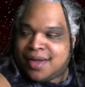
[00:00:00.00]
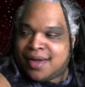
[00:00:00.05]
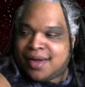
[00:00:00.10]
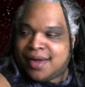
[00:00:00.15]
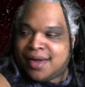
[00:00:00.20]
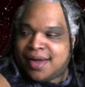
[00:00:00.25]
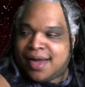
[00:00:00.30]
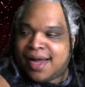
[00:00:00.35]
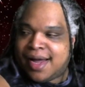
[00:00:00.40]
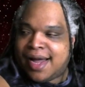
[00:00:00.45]

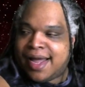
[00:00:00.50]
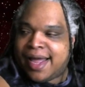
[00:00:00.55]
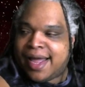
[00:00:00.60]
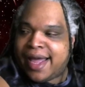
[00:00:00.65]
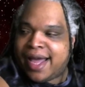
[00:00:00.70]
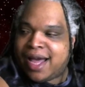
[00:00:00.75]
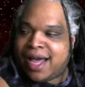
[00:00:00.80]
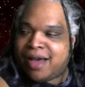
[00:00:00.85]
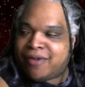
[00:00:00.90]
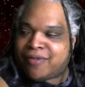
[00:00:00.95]
I
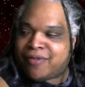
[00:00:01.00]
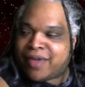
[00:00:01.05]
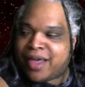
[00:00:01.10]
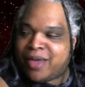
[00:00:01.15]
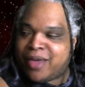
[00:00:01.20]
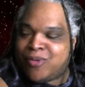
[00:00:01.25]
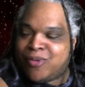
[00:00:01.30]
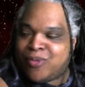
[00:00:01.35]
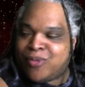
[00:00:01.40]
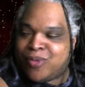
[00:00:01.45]
have a
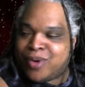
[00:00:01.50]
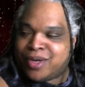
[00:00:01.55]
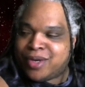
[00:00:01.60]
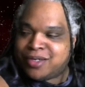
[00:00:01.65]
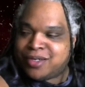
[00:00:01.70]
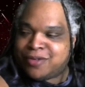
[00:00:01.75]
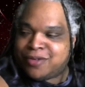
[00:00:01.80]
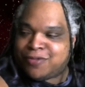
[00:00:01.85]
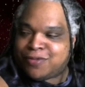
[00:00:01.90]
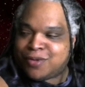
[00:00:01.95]

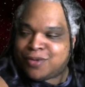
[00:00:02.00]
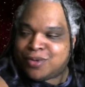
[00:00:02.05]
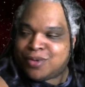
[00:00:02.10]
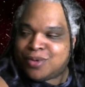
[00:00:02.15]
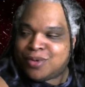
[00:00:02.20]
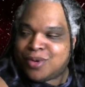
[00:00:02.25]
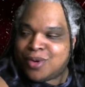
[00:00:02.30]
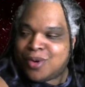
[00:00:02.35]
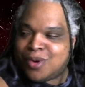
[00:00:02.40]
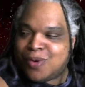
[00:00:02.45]
wonderful,
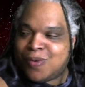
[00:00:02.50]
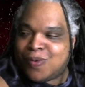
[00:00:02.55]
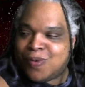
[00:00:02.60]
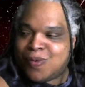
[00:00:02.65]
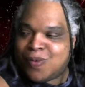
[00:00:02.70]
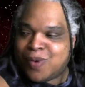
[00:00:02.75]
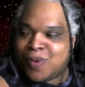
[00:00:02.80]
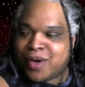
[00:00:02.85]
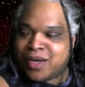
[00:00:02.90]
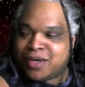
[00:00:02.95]

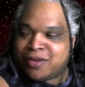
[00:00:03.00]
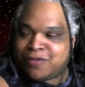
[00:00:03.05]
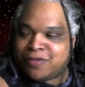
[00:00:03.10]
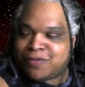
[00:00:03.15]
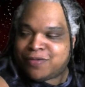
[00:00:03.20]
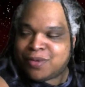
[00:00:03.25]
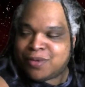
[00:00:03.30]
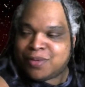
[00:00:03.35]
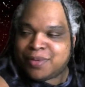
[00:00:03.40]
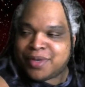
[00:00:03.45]

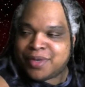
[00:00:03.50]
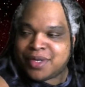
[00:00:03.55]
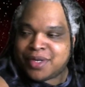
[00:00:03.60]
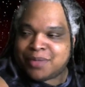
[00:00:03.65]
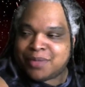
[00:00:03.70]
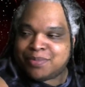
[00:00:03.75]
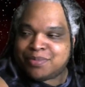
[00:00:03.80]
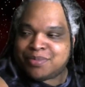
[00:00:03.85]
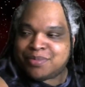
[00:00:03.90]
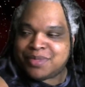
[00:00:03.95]
wonderful
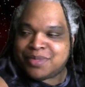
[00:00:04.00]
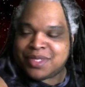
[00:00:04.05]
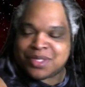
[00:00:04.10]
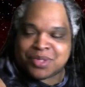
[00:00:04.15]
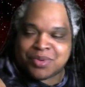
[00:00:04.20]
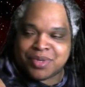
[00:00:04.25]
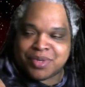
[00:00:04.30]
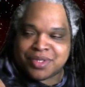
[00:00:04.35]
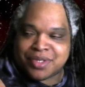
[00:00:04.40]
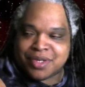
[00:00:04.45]
um,
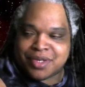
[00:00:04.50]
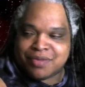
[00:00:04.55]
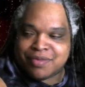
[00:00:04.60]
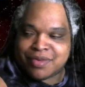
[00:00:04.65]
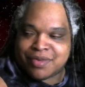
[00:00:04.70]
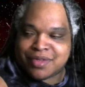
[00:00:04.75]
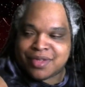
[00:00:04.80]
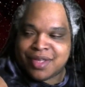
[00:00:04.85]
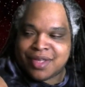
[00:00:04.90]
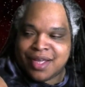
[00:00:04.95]
Discord server.
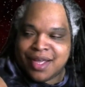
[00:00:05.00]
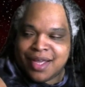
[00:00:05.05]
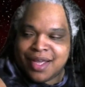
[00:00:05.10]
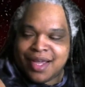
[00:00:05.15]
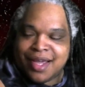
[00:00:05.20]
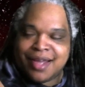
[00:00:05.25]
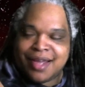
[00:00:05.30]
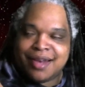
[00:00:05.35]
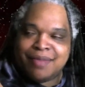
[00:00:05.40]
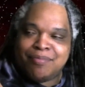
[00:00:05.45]

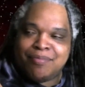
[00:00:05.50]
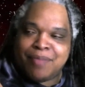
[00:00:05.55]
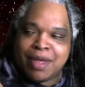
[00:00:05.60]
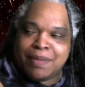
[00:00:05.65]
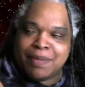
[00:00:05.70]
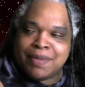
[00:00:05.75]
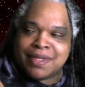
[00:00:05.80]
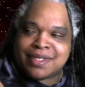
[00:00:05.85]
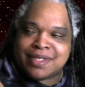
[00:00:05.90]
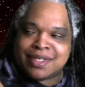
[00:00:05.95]
And
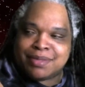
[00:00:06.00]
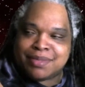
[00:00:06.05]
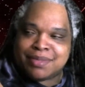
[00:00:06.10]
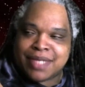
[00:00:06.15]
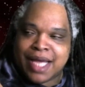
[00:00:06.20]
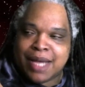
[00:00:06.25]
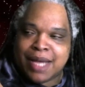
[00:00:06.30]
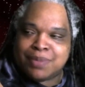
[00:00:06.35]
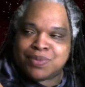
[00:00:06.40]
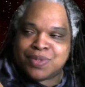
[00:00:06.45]
maybe
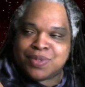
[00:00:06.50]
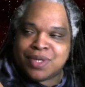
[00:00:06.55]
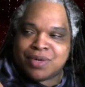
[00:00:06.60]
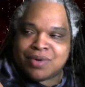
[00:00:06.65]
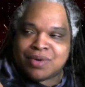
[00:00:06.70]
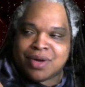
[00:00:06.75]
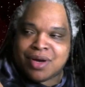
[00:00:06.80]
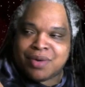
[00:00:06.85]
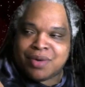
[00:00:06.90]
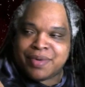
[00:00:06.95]
sometimes we don't
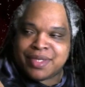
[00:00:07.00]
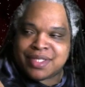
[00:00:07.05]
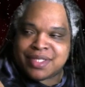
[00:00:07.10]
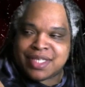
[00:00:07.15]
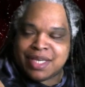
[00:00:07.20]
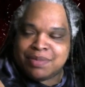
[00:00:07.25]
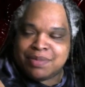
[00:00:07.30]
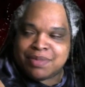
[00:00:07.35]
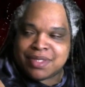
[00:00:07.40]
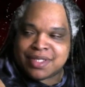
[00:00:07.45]
always
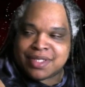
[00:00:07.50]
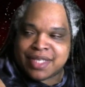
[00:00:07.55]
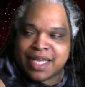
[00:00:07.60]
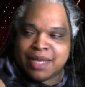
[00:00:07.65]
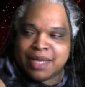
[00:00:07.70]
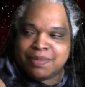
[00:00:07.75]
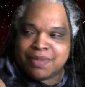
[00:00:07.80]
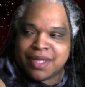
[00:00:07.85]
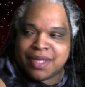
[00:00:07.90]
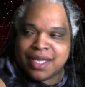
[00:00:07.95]
keep the same
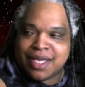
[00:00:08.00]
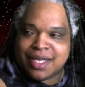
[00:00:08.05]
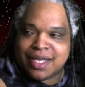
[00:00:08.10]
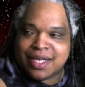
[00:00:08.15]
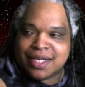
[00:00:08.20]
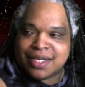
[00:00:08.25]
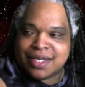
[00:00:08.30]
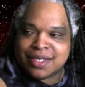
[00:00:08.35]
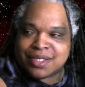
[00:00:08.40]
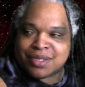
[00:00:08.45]
thing in the
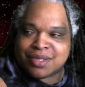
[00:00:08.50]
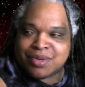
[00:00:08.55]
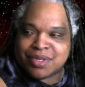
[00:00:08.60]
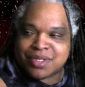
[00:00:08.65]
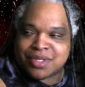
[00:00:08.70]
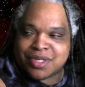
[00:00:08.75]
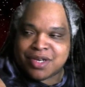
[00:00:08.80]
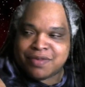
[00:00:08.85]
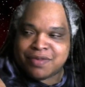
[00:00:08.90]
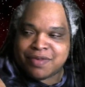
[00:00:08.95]
Discord
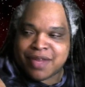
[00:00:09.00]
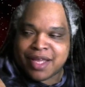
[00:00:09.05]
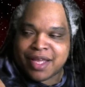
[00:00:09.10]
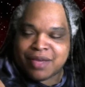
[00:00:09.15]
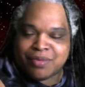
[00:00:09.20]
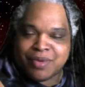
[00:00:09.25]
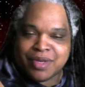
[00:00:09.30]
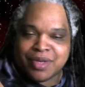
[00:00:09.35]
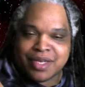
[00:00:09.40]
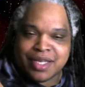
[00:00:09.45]
server like
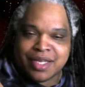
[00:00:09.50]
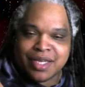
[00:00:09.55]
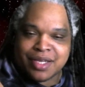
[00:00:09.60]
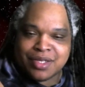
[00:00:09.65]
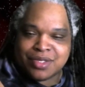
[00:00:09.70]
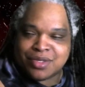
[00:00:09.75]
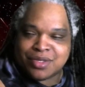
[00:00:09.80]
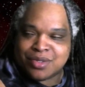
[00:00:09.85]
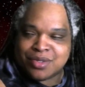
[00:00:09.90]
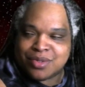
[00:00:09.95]
we need
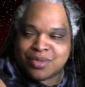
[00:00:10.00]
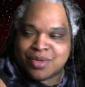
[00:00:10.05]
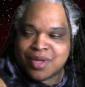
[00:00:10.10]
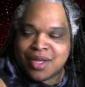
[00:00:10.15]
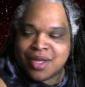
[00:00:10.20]
to.